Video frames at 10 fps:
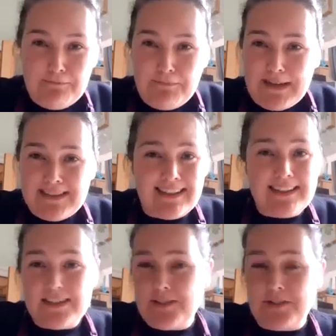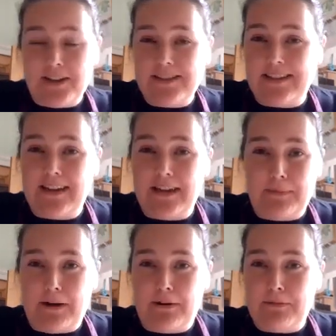basically just trying to
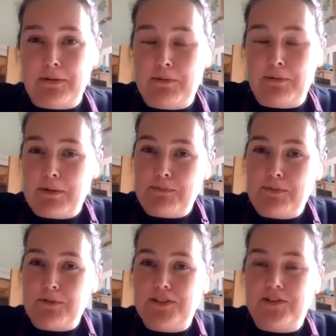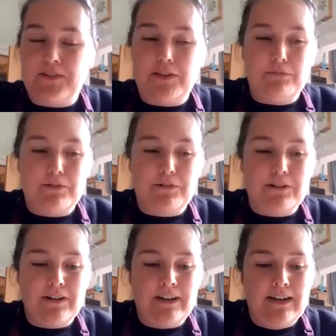empower people a bit more to feel more